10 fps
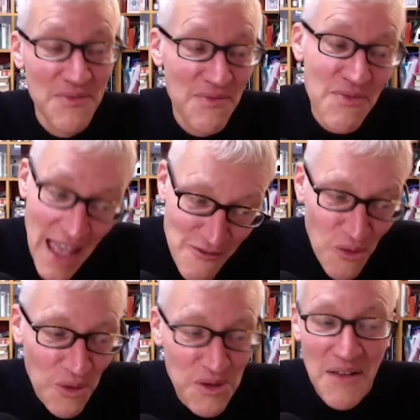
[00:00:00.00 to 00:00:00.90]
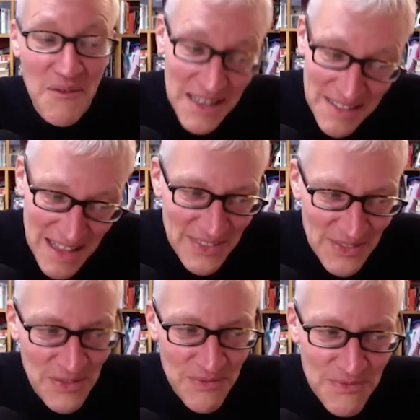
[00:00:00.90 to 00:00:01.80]
therefore, you know,
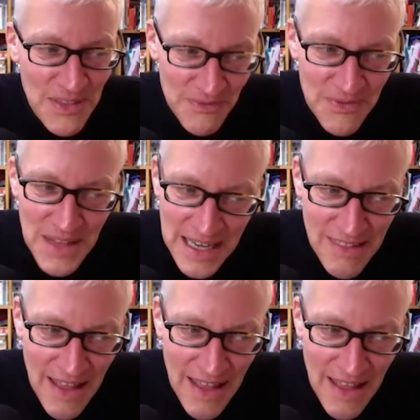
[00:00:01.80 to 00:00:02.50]
in a